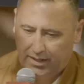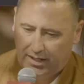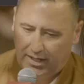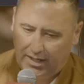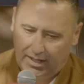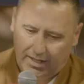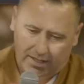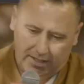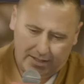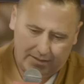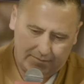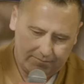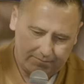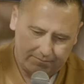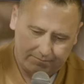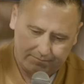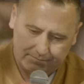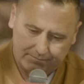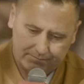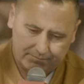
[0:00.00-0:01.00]

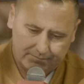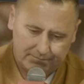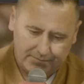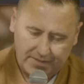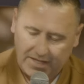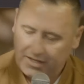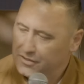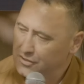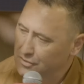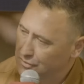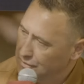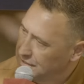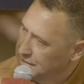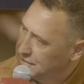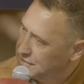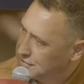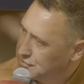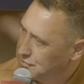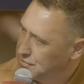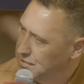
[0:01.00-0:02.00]
in your
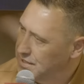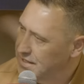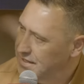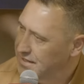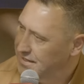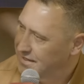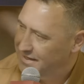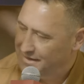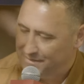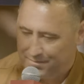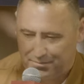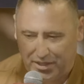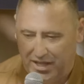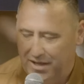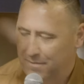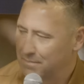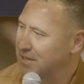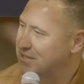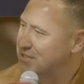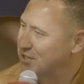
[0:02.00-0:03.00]
industry, play
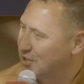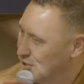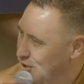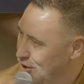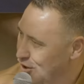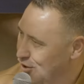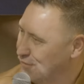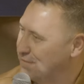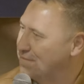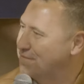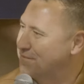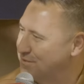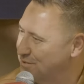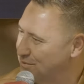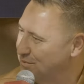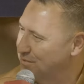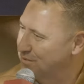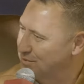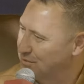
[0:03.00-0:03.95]
a bunch of golf, do